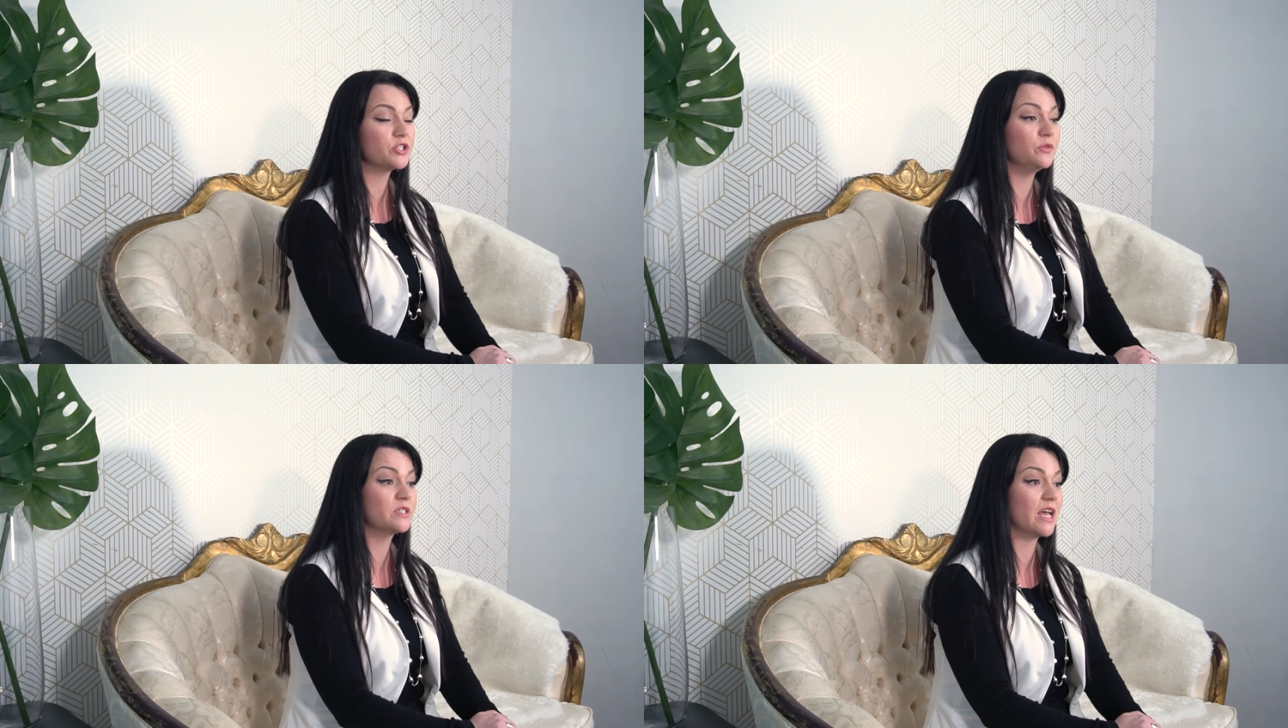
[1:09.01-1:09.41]

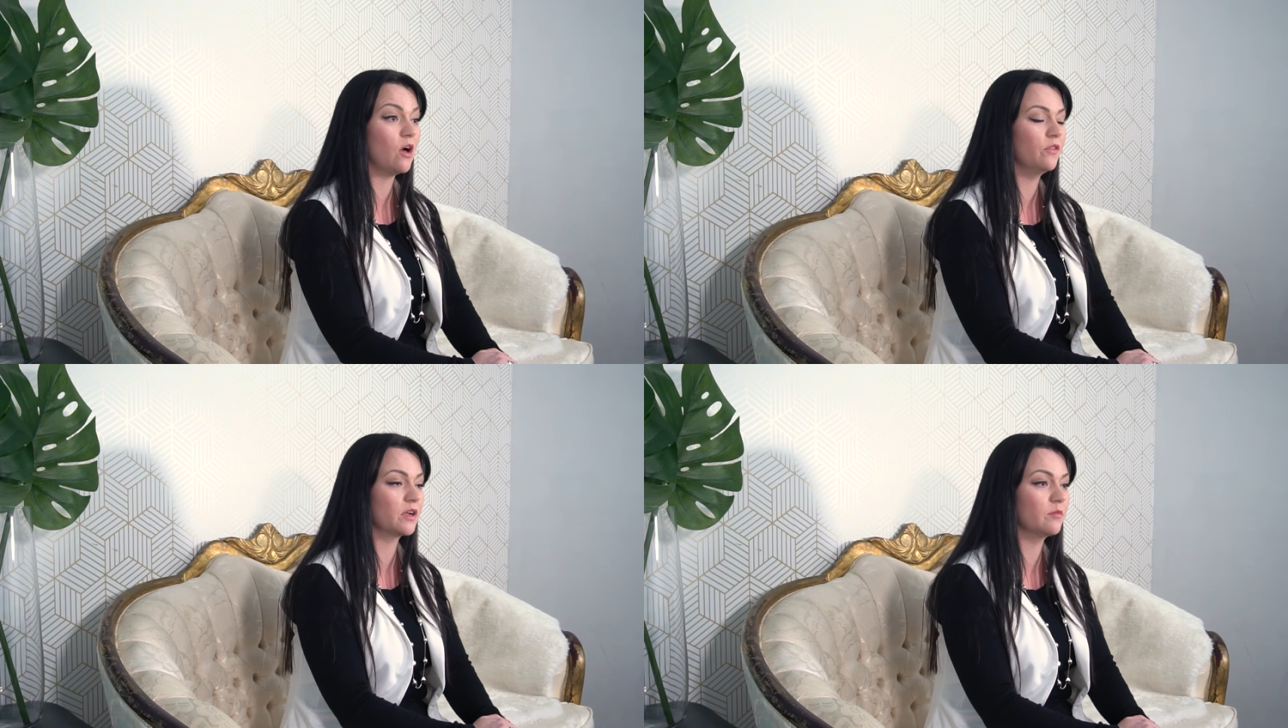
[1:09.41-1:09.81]
to
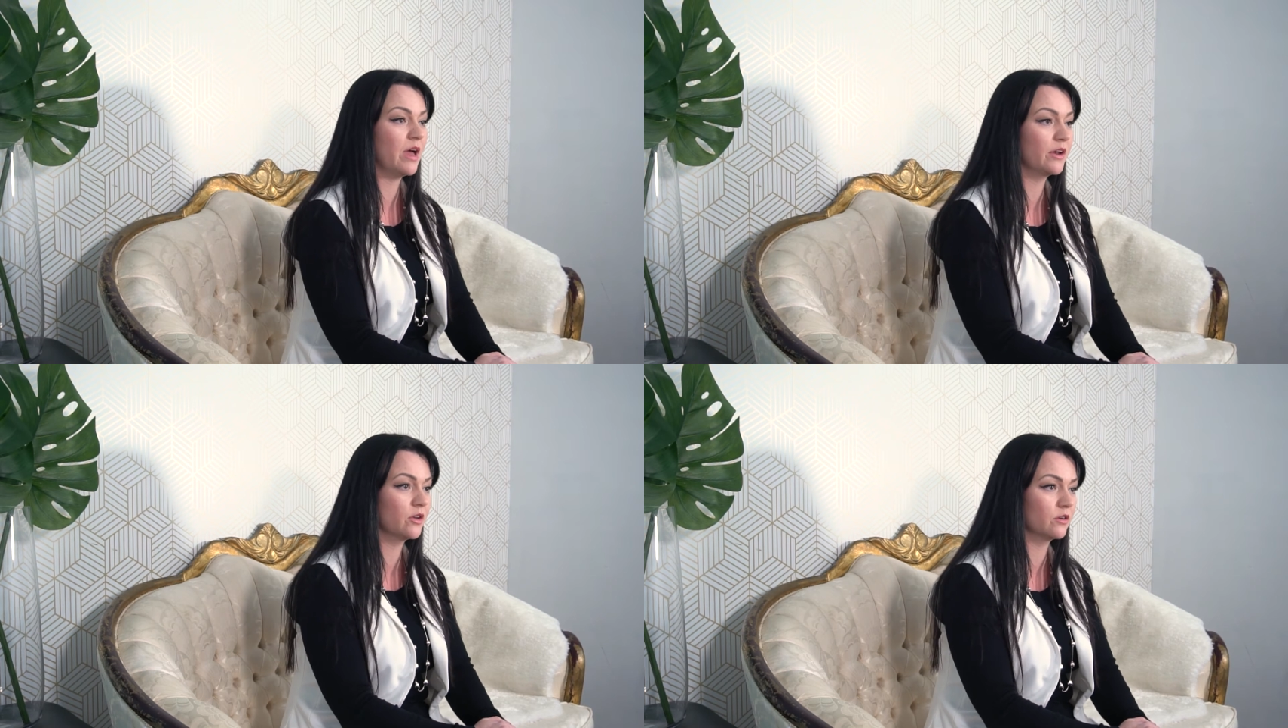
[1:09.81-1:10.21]
sell the
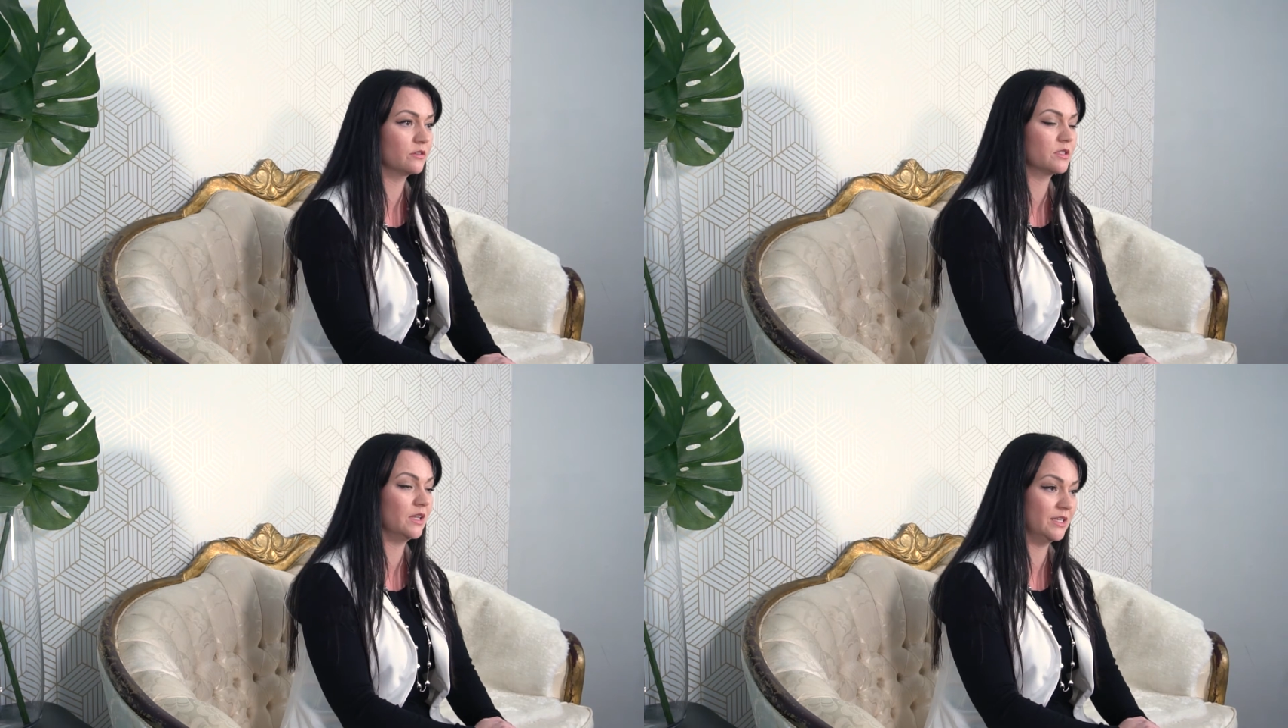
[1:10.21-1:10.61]

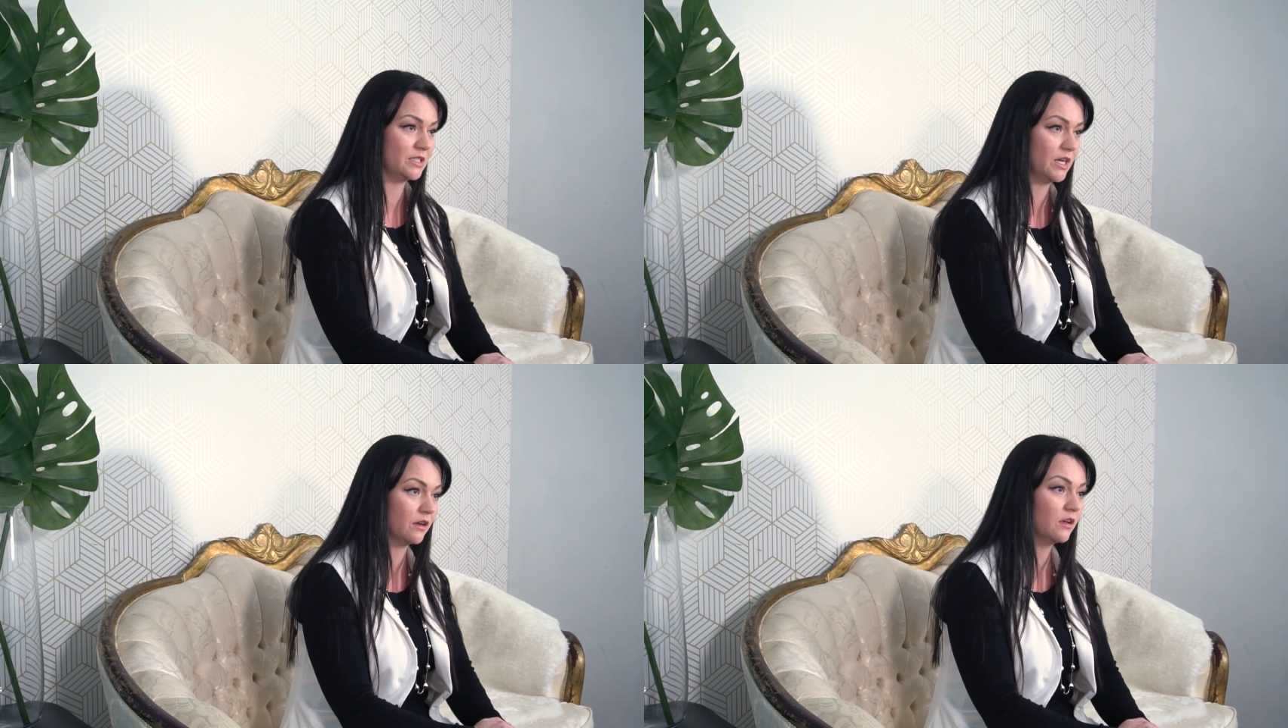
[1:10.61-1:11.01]
competitor's
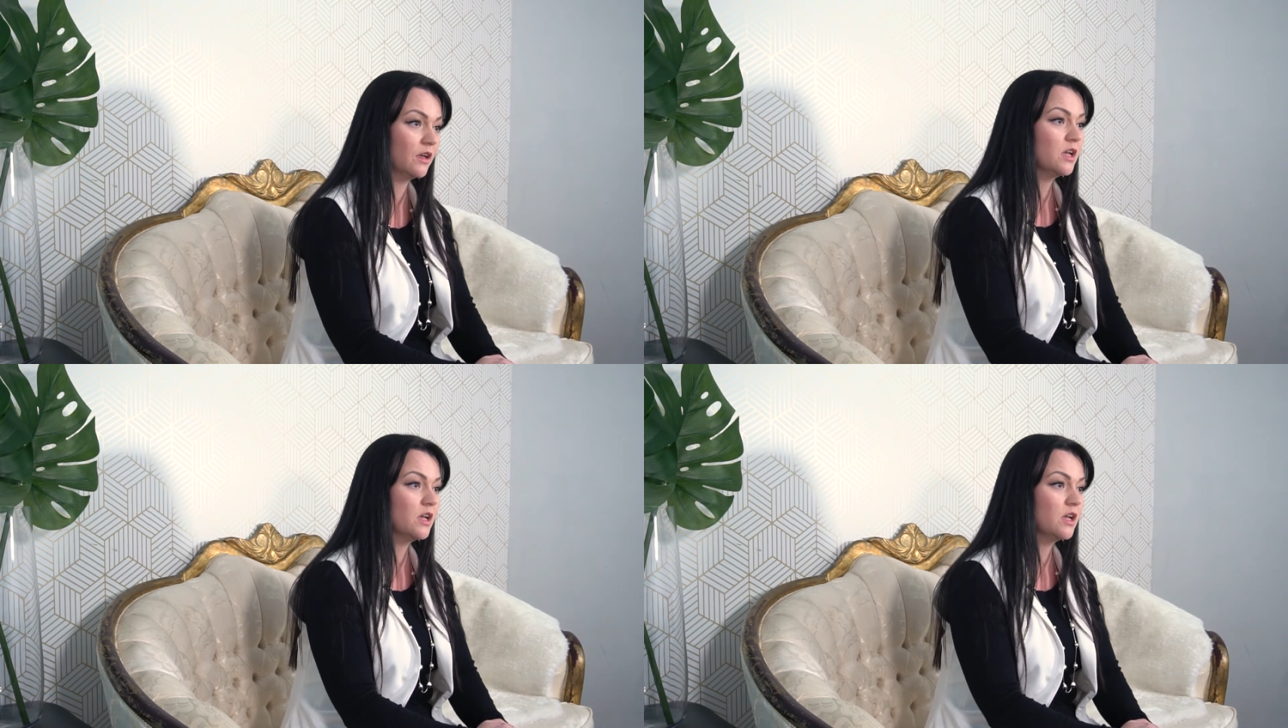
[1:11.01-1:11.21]
listing.